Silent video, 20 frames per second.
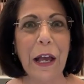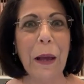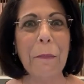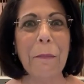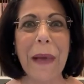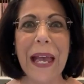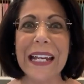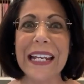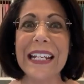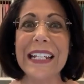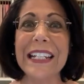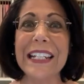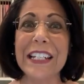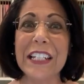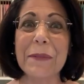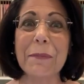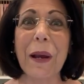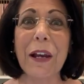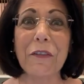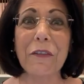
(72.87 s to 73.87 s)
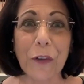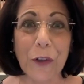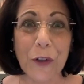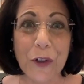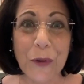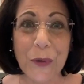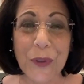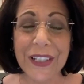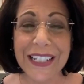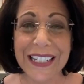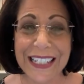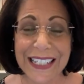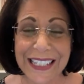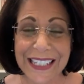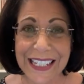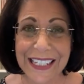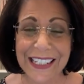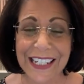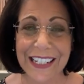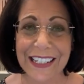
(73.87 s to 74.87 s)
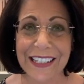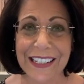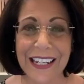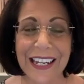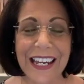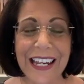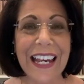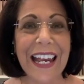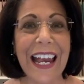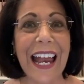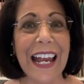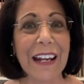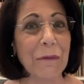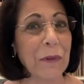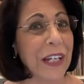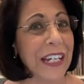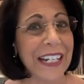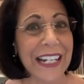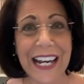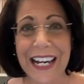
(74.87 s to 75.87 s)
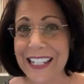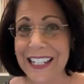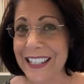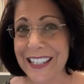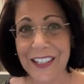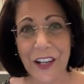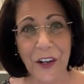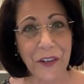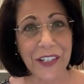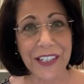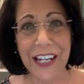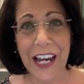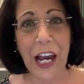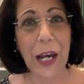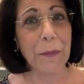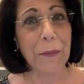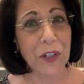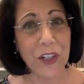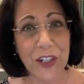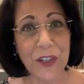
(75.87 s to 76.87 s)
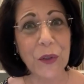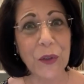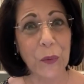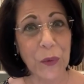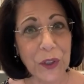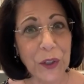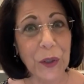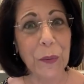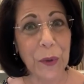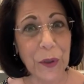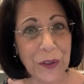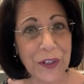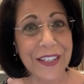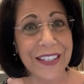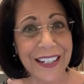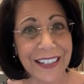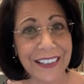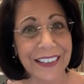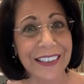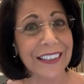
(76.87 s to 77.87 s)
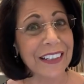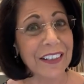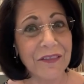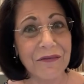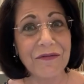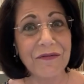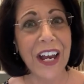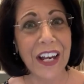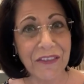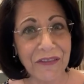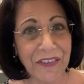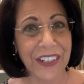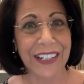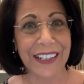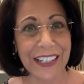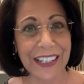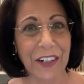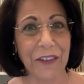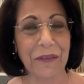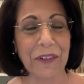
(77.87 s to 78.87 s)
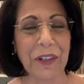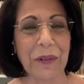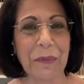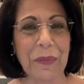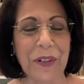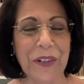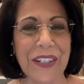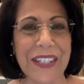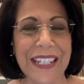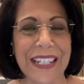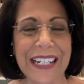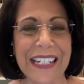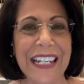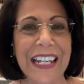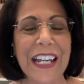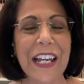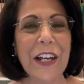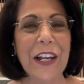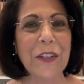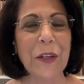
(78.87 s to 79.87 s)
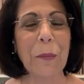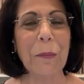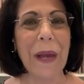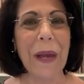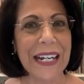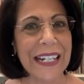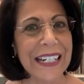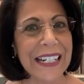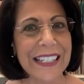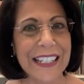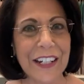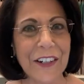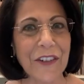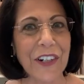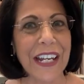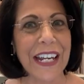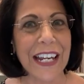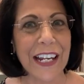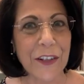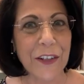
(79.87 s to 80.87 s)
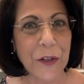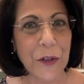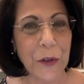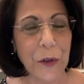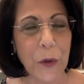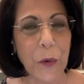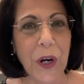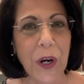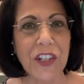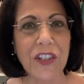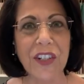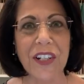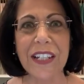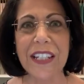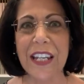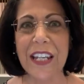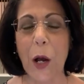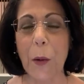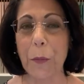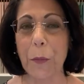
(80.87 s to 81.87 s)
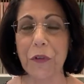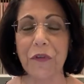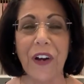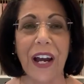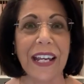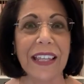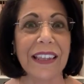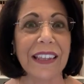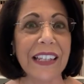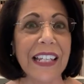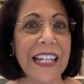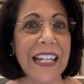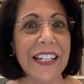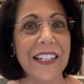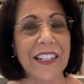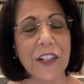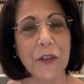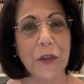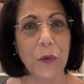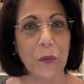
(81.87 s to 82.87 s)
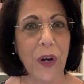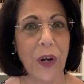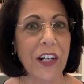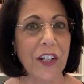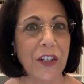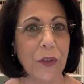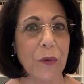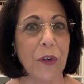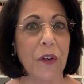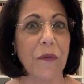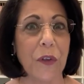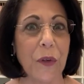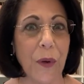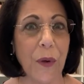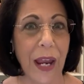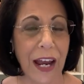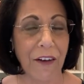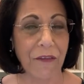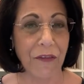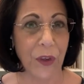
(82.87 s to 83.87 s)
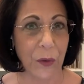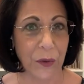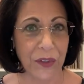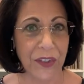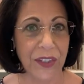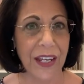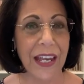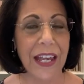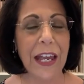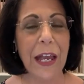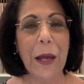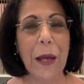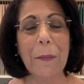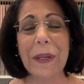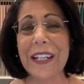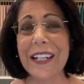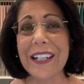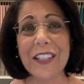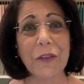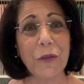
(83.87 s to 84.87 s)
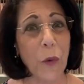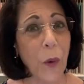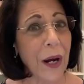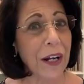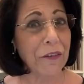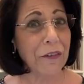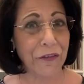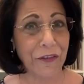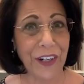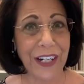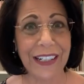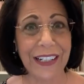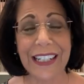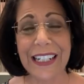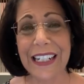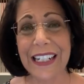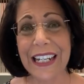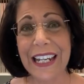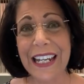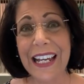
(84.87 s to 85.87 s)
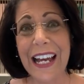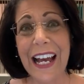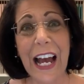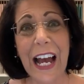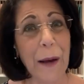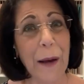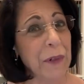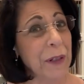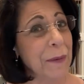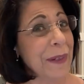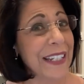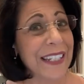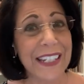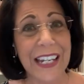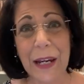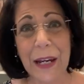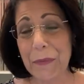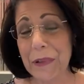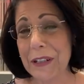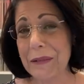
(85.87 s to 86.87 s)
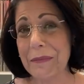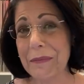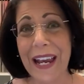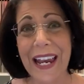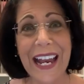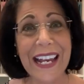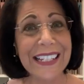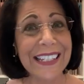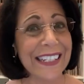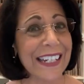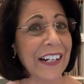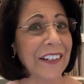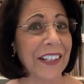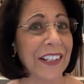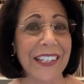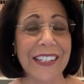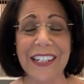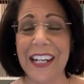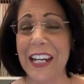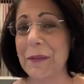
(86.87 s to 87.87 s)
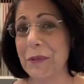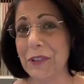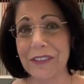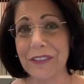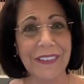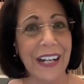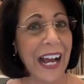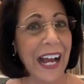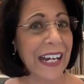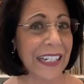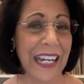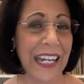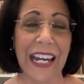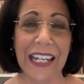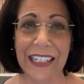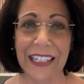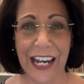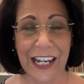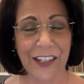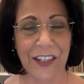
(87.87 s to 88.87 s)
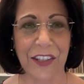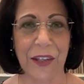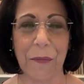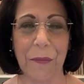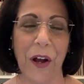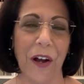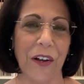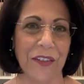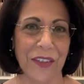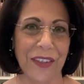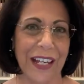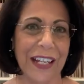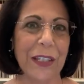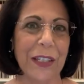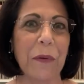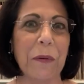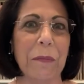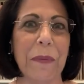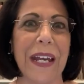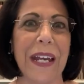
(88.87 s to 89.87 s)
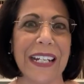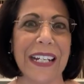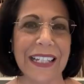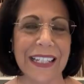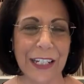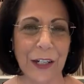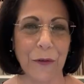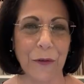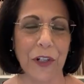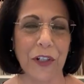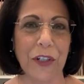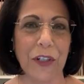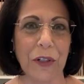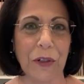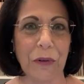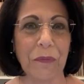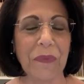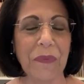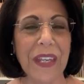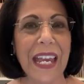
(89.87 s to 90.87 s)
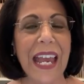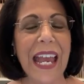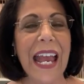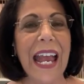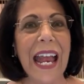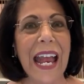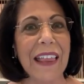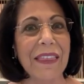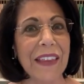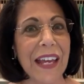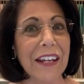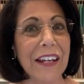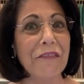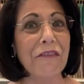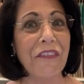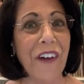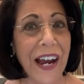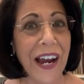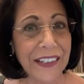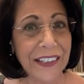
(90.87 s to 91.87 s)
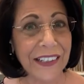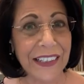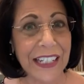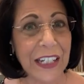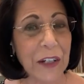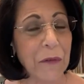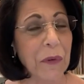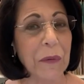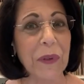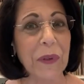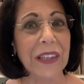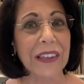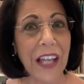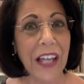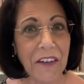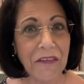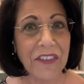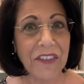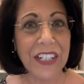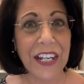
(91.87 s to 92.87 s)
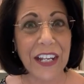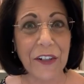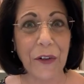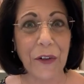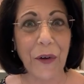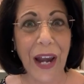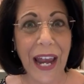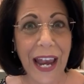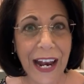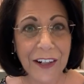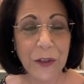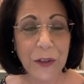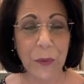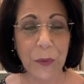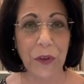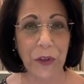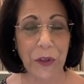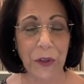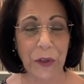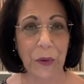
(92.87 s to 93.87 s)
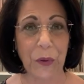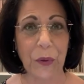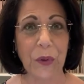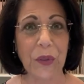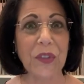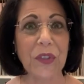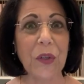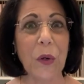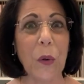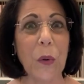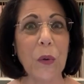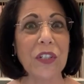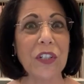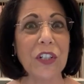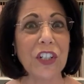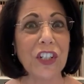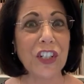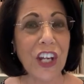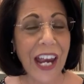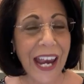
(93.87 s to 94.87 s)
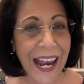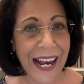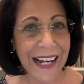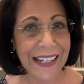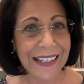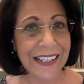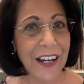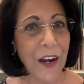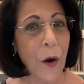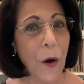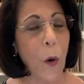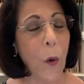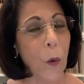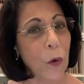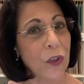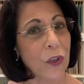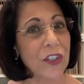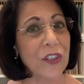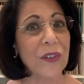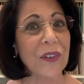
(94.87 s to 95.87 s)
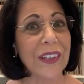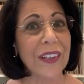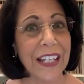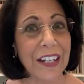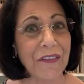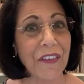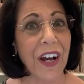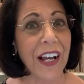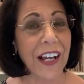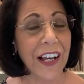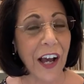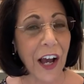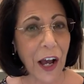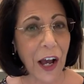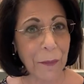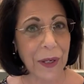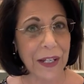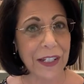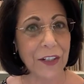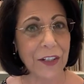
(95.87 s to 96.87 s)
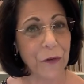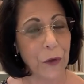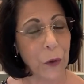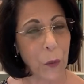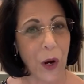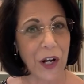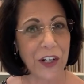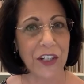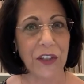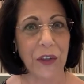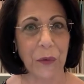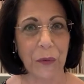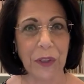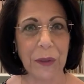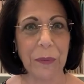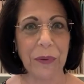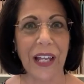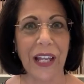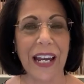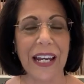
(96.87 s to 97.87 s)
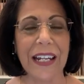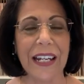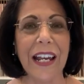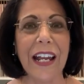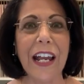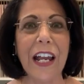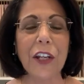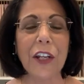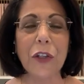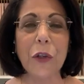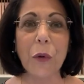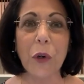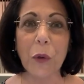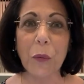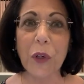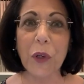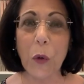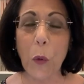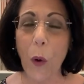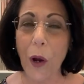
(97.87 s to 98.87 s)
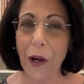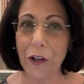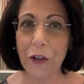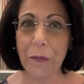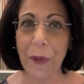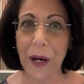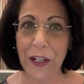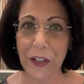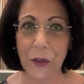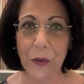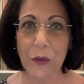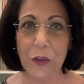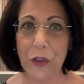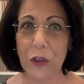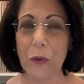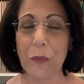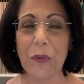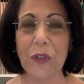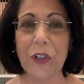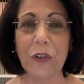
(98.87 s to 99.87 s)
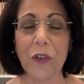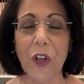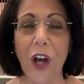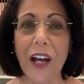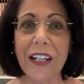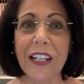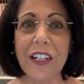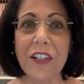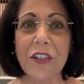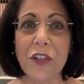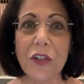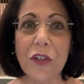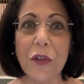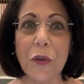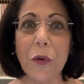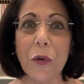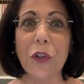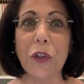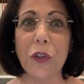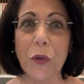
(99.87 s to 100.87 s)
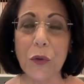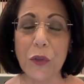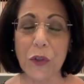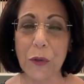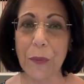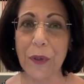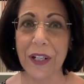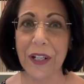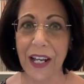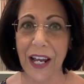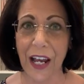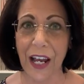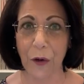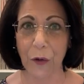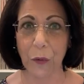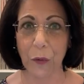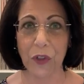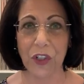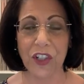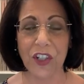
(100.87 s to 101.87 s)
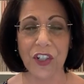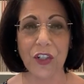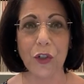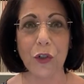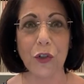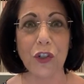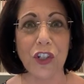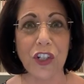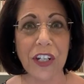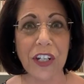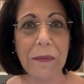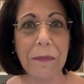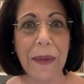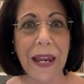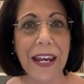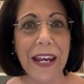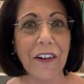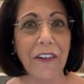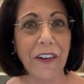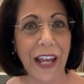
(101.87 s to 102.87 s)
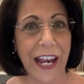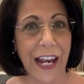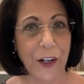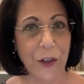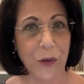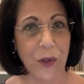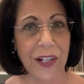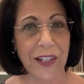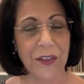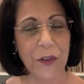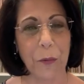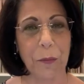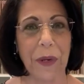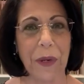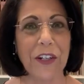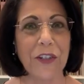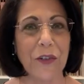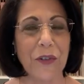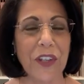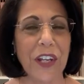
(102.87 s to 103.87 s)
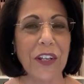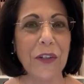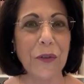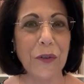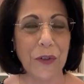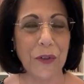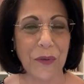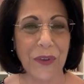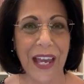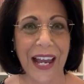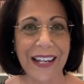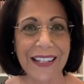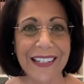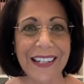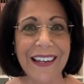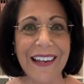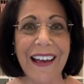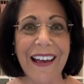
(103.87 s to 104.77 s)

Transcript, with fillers: Megan is my virtual assistant, and we get asked this all the time. She's a real person, definitely a real person. So Megan is here to answer your questions, help provide links, and direct you if you have those. Because quite frankly, I'm going to be stamping, my head's down at the table. I can't catch them all. So that's what Megan's here to do. And then finally, we would love to interact with you. So to chat or to leave a comment if you're watching the replay, you are required by YouTube to log into your YouTube account, which is your Gmail address. So make sure that you do that.